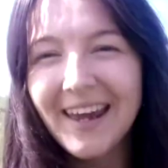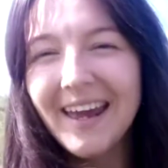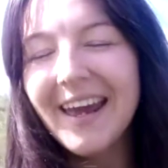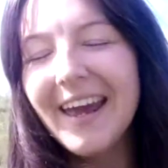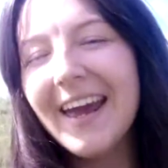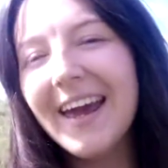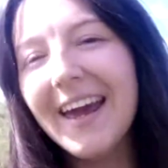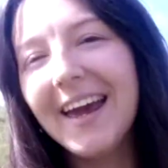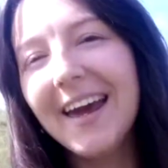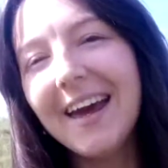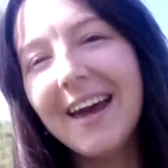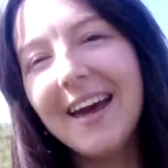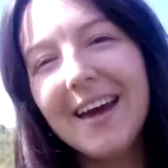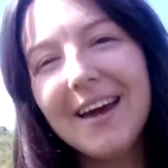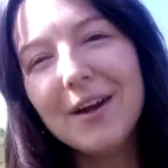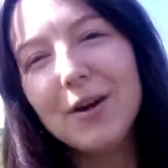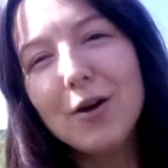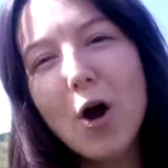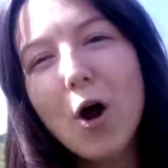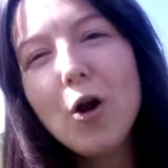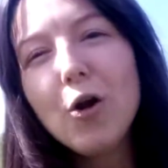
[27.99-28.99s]

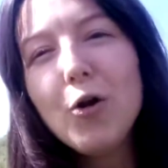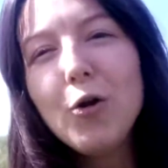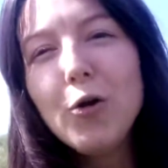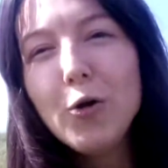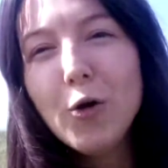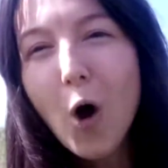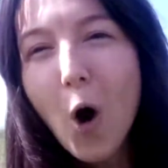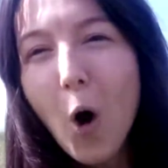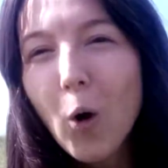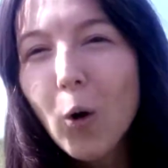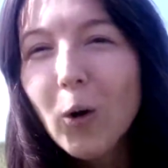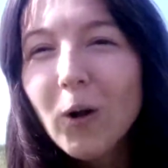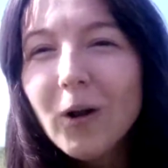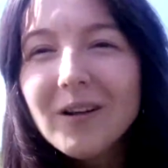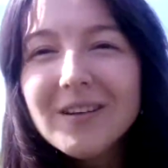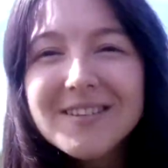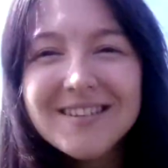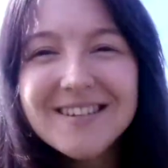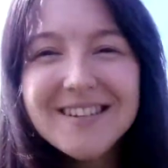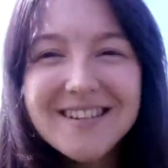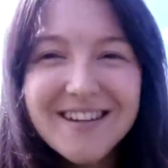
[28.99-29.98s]
in Knowlton
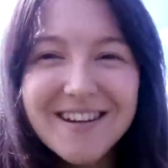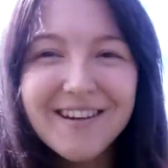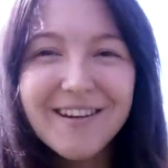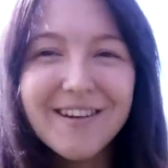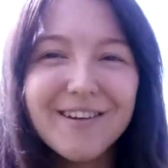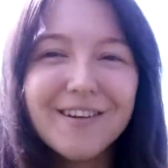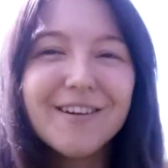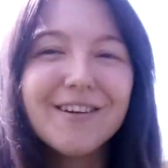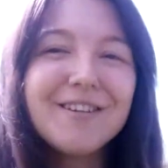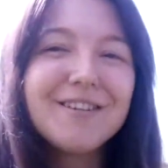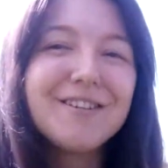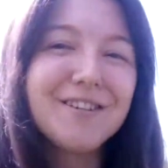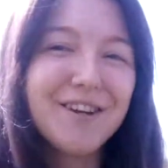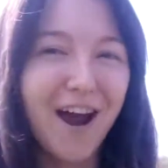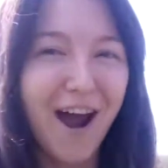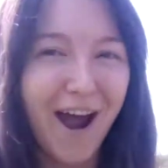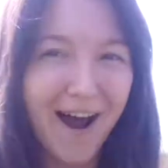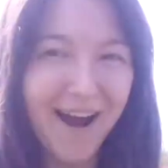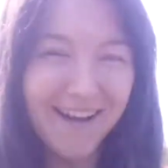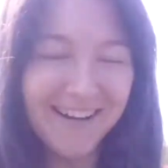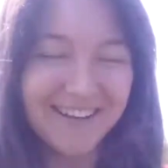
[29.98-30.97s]

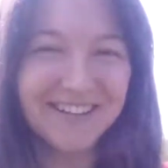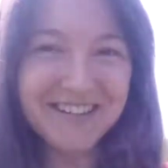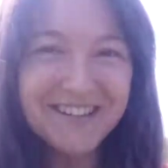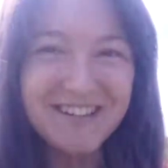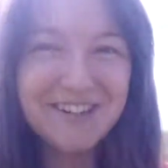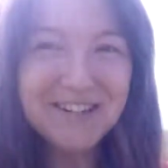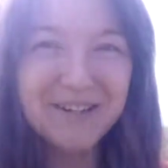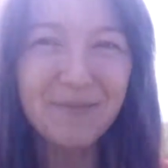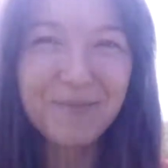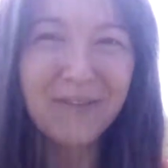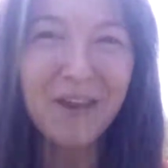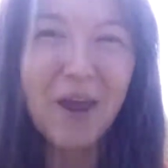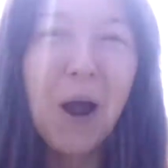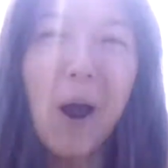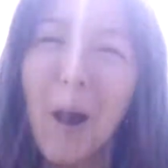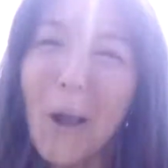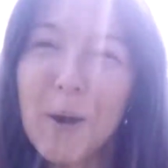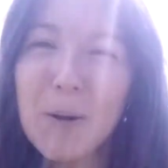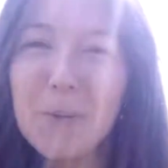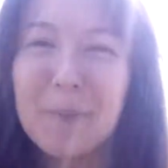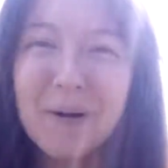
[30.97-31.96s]
Church,
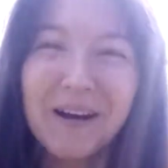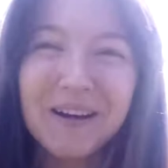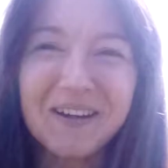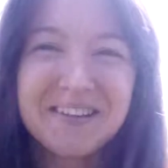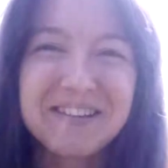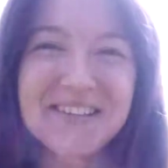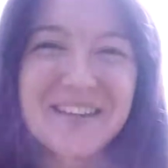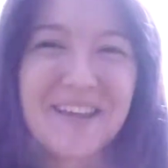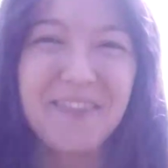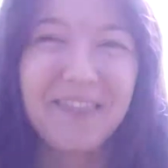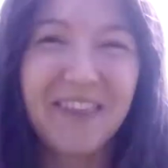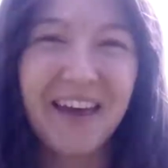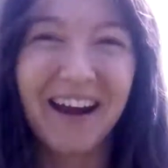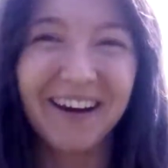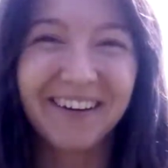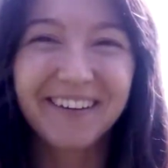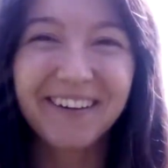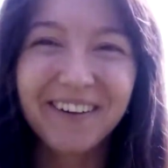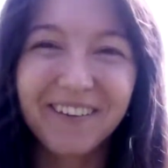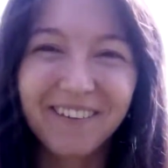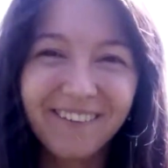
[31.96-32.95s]
hope I said that
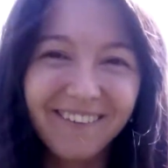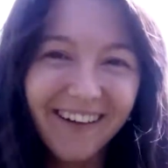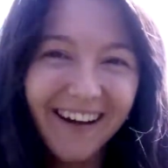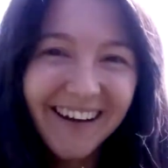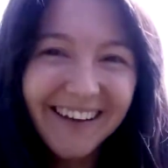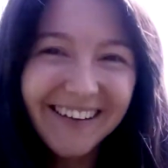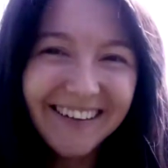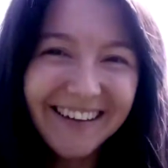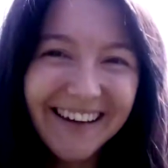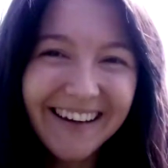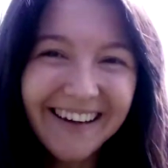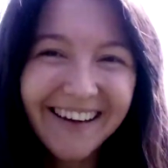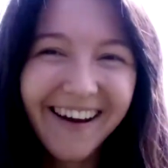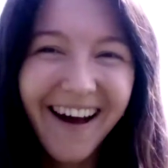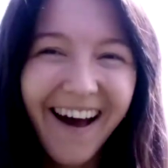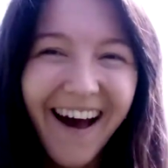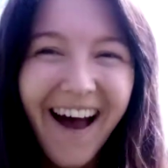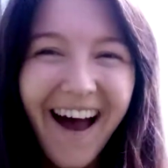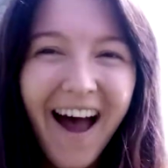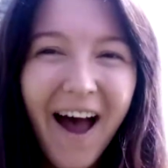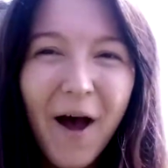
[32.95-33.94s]
correctly,
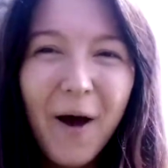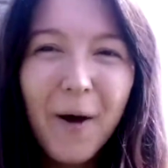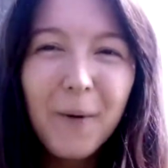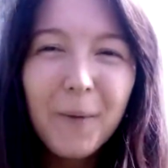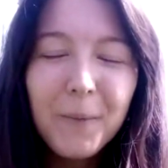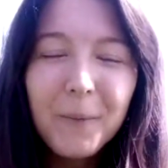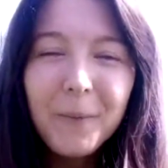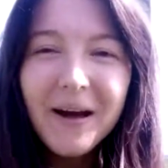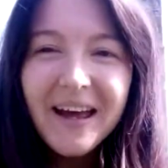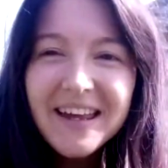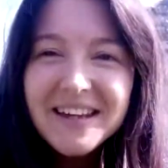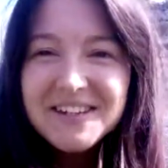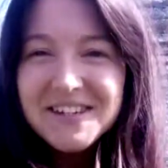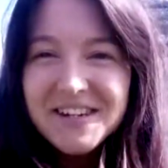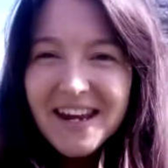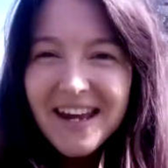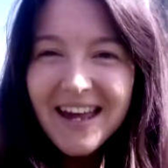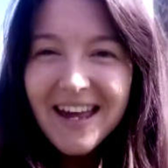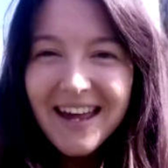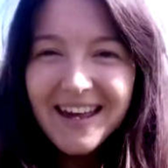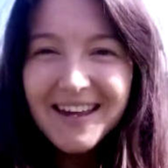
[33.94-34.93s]
which
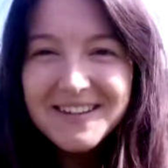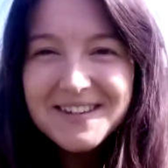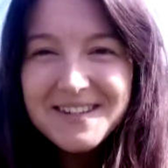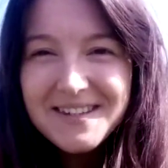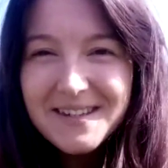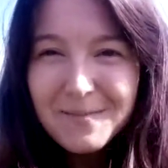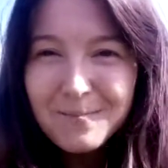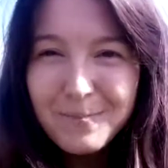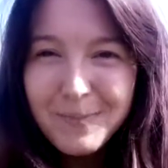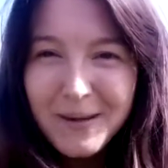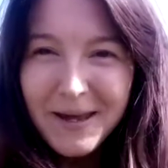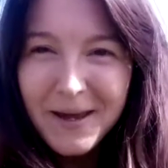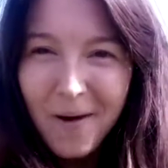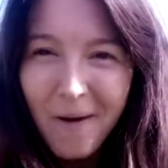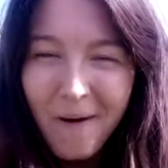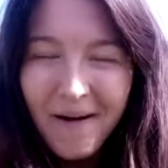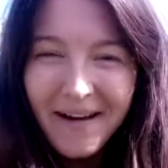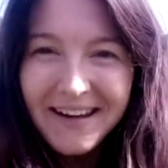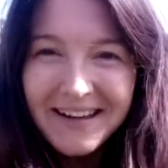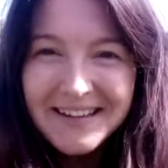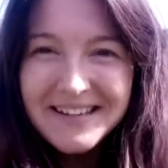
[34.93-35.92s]
is
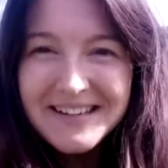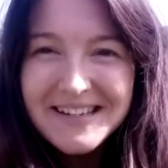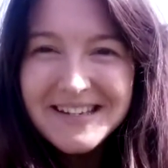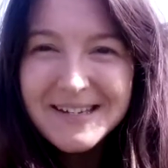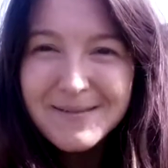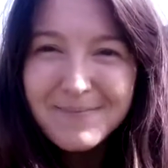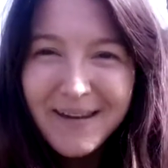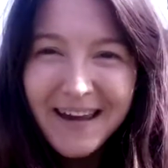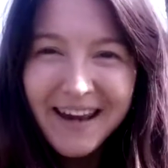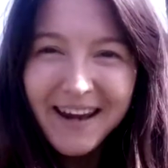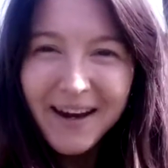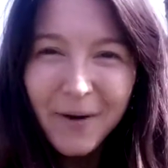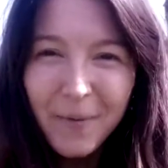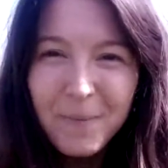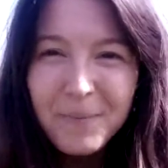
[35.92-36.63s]
behind me.